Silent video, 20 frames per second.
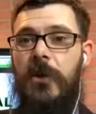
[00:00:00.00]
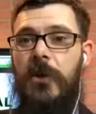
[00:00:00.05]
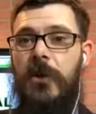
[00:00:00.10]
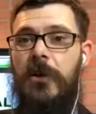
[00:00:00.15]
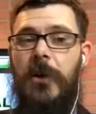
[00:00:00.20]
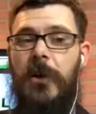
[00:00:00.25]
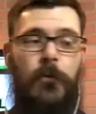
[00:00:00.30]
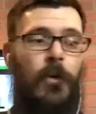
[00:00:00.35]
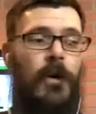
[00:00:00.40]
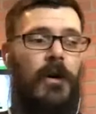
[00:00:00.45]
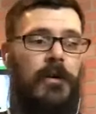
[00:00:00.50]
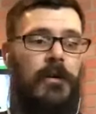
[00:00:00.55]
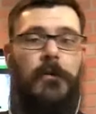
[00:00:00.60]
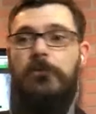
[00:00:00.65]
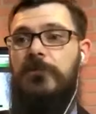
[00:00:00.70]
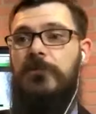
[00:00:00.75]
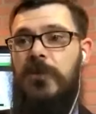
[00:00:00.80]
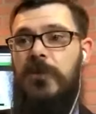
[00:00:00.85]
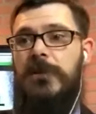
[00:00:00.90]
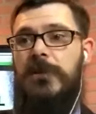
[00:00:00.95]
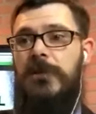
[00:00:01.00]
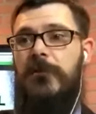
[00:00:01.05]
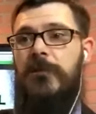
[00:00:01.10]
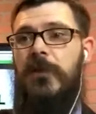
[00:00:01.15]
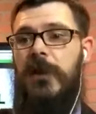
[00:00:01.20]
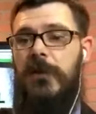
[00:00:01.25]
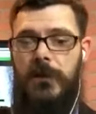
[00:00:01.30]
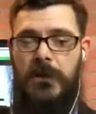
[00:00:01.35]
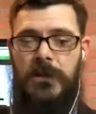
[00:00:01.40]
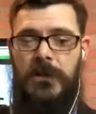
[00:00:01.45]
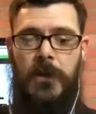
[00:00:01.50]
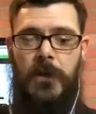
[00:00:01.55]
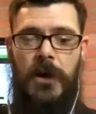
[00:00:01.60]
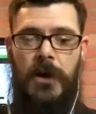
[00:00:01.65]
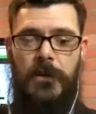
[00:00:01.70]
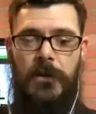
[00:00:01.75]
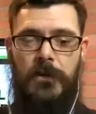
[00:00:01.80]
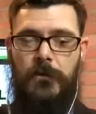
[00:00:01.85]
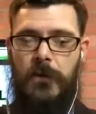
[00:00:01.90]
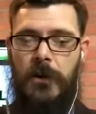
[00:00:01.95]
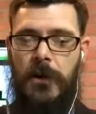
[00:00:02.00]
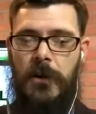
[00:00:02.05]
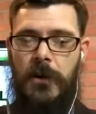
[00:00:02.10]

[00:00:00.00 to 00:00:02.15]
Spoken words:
enough work to justify the expense, right?